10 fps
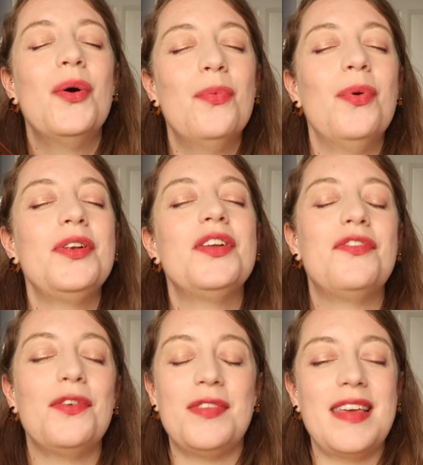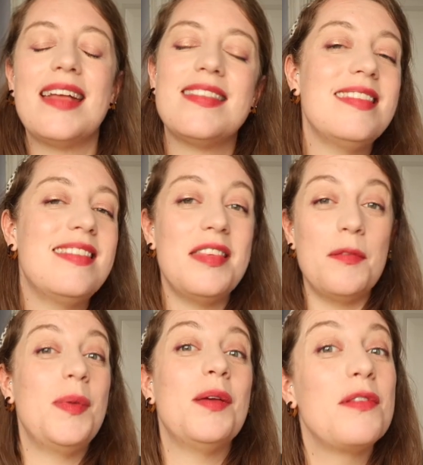wonderful to get into
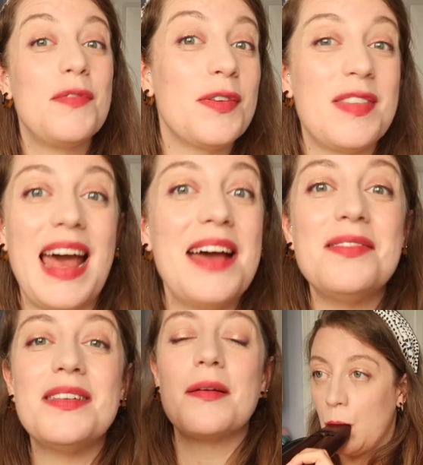this beautiful sound.